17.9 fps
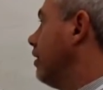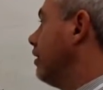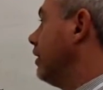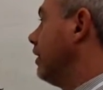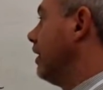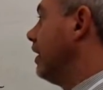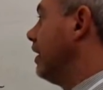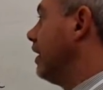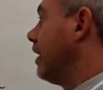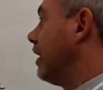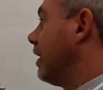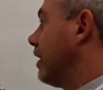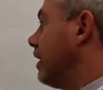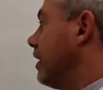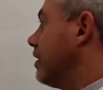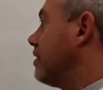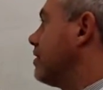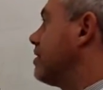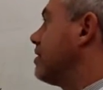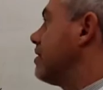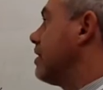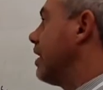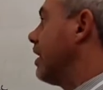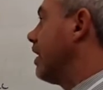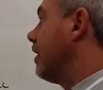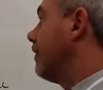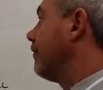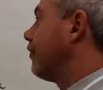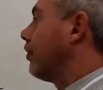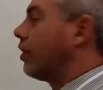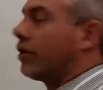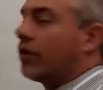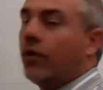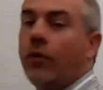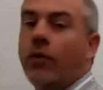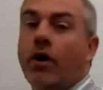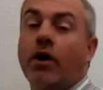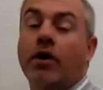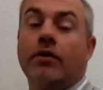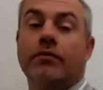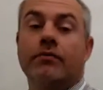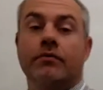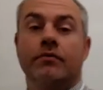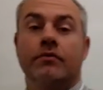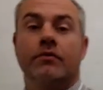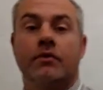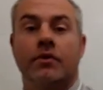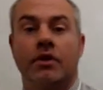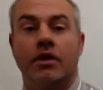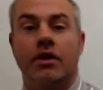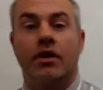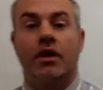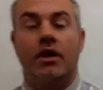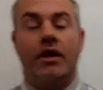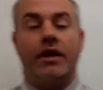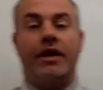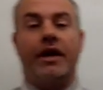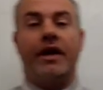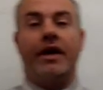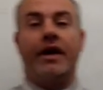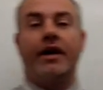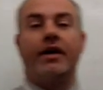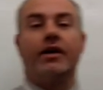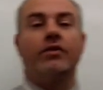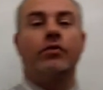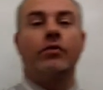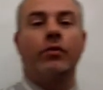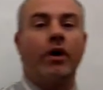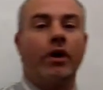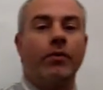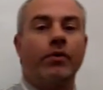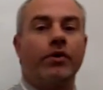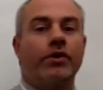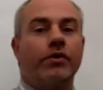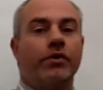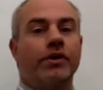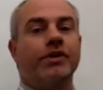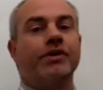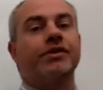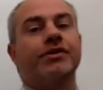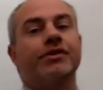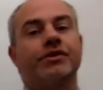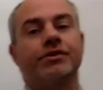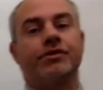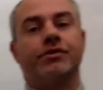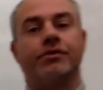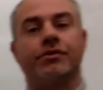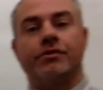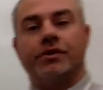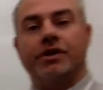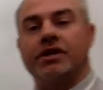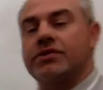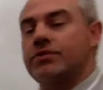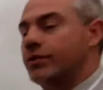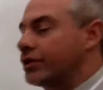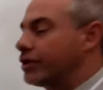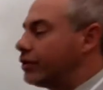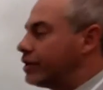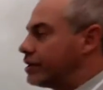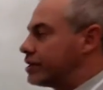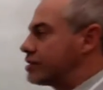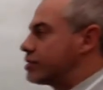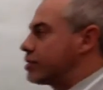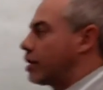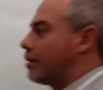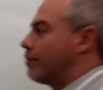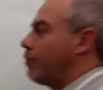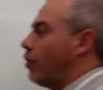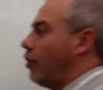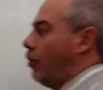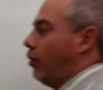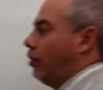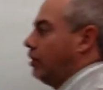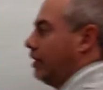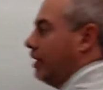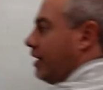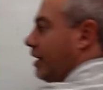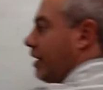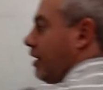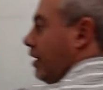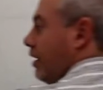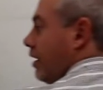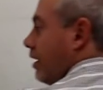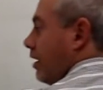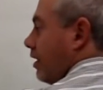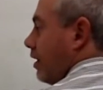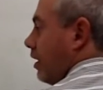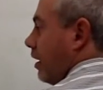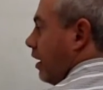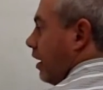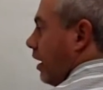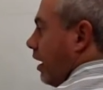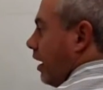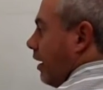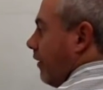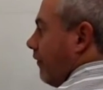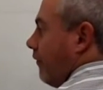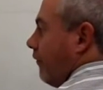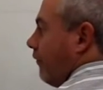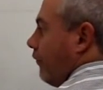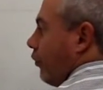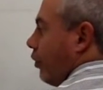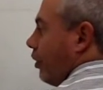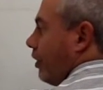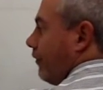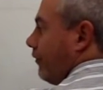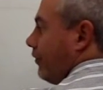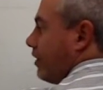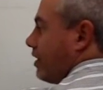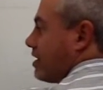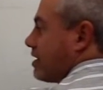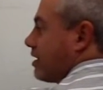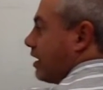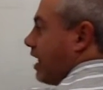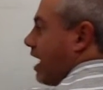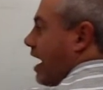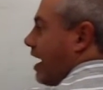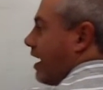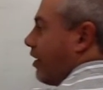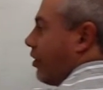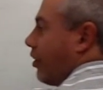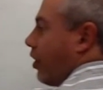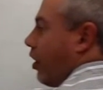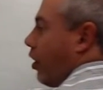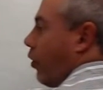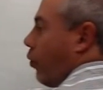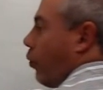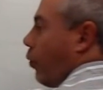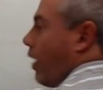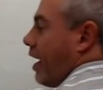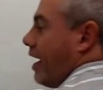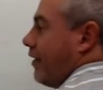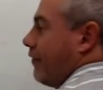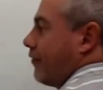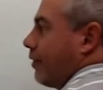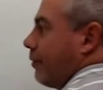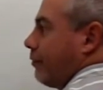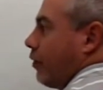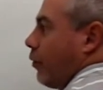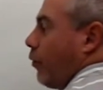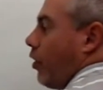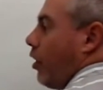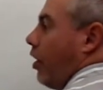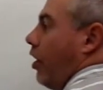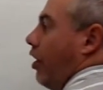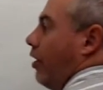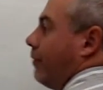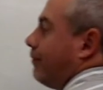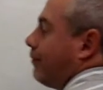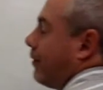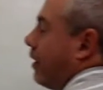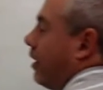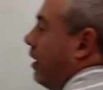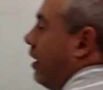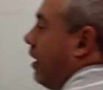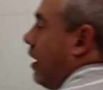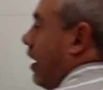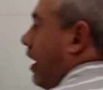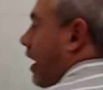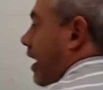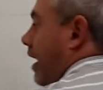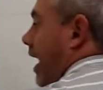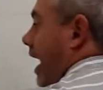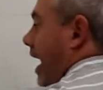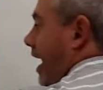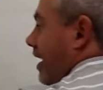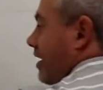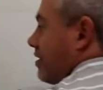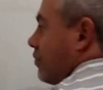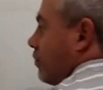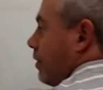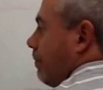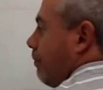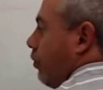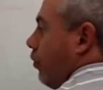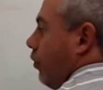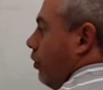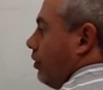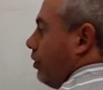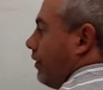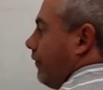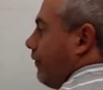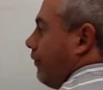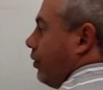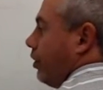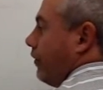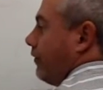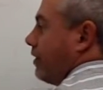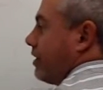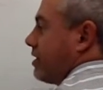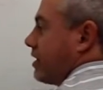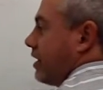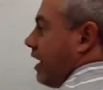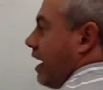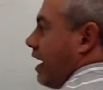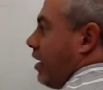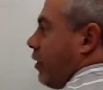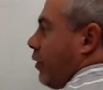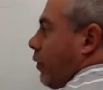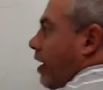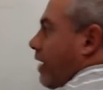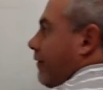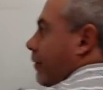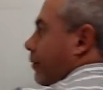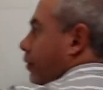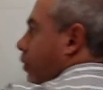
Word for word: leaning against a vertical wall. And what we're going to do is we're going to start pulling the foot of this ladder away from the wall. And as we pull the foot of this ladder away from